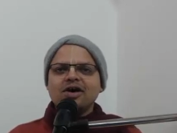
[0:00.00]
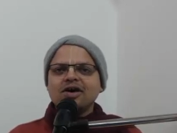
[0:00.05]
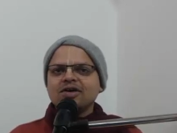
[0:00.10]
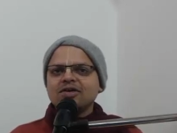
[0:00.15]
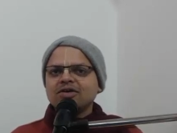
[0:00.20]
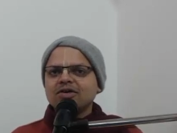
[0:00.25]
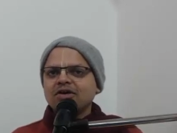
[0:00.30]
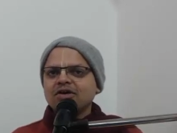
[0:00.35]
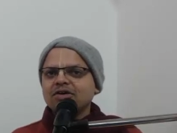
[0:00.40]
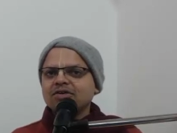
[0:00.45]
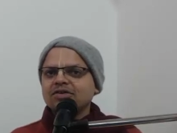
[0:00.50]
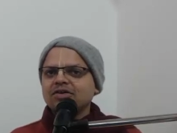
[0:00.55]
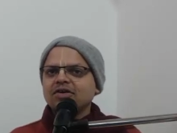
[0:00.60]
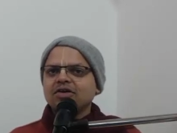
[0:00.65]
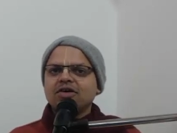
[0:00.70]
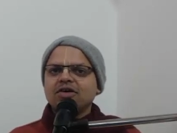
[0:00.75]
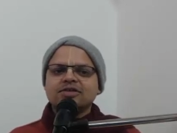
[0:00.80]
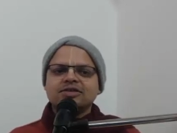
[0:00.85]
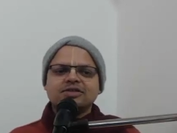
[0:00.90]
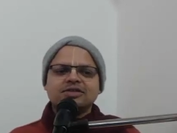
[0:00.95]
are not
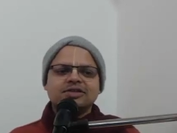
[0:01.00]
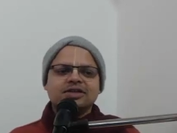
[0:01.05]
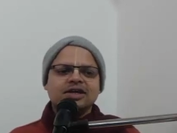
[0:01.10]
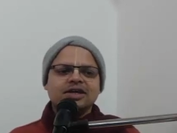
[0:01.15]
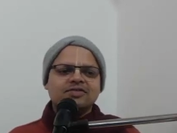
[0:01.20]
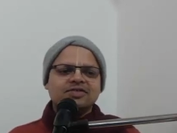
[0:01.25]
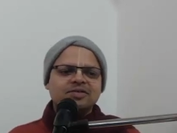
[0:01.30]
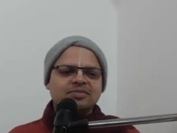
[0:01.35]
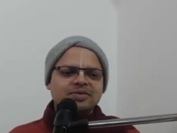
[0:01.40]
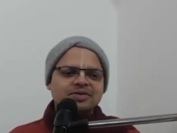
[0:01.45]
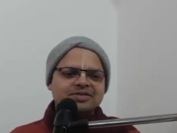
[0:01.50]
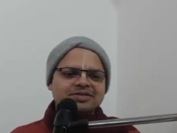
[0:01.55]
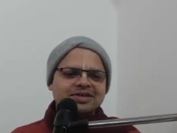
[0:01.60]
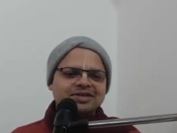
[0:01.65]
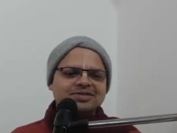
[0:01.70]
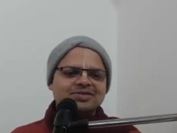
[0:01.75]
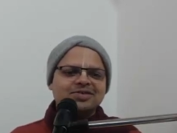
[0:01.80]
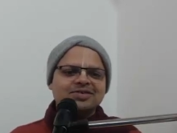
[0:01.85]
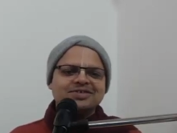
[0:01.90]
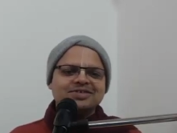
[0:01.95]
lost if the
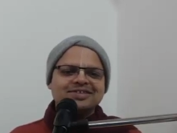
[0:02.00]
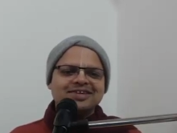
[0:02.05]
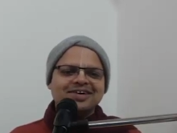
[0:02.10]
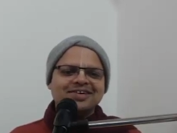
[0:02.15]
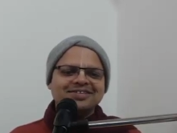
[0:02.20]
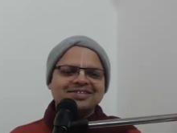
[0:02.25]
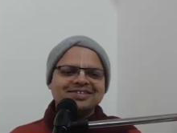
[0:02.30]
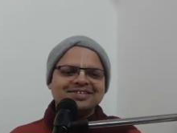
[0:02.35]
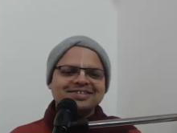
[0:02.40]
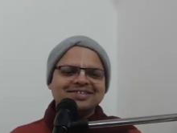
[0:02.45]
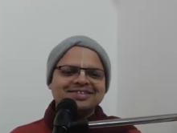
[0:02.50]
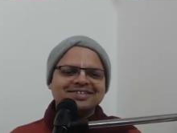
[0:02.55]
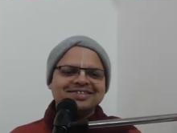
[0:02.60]
business goes down.